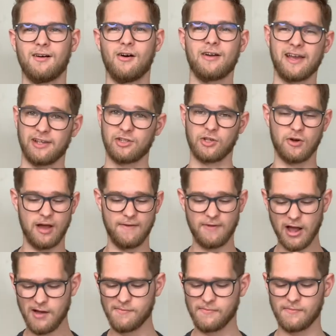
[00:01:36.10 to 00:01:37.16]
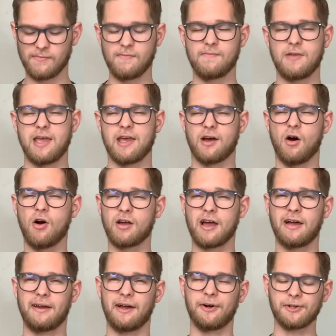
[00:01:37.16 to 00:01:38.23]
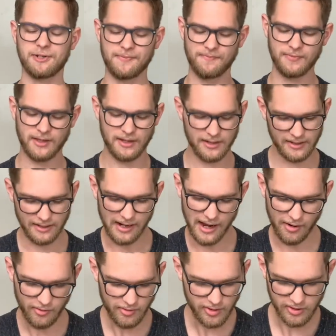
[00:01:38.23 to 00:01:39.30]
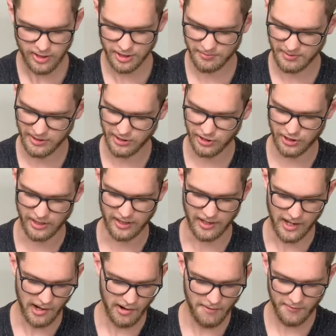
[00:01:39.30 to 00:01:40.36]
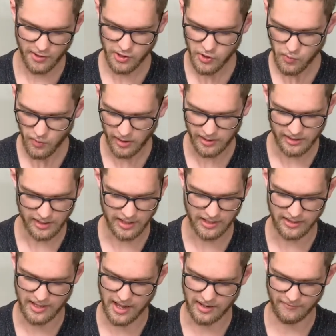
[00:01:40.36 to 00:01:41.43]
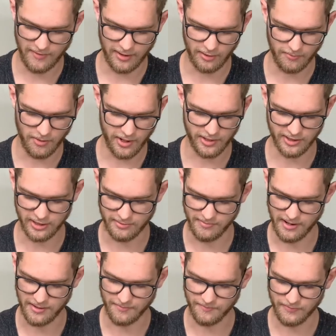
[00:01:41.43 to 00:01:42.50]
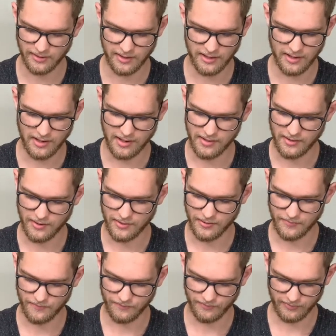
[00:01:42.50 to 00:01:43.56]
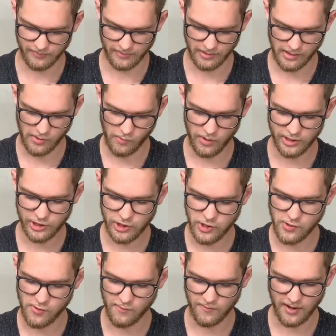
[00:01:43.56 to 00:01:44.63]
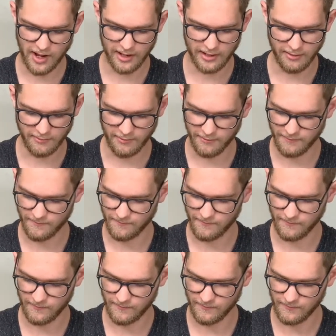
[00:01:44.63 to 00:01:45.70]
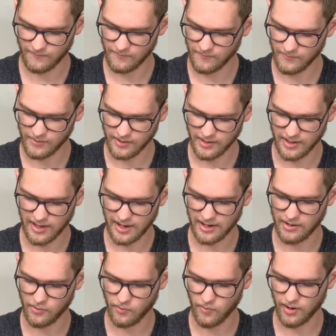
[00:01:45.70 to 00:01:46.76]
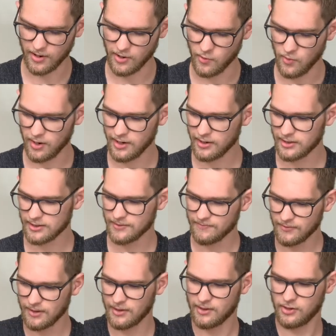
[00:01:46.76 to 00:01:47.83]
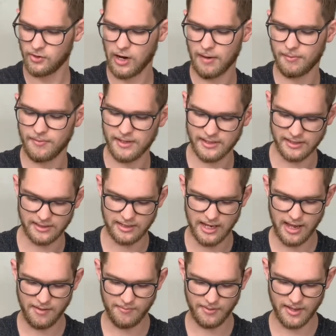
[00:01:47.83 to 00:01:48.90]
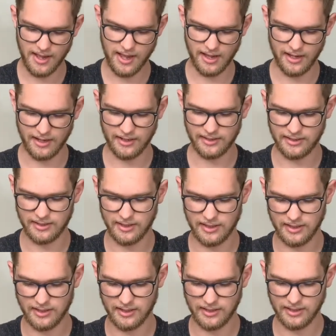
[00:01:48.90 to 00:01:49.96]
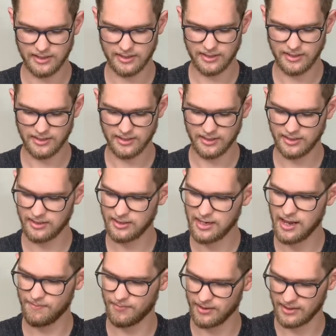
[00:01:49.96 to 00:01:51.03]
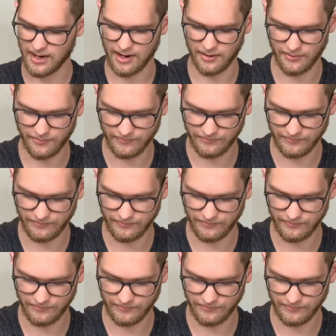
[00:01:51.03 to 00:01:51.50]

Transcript: Okay, so I've got it all cut out. Now you just position it however you want that final project to be. And once you've kind of get it where you want it, you grab a piece of tape and tape it down.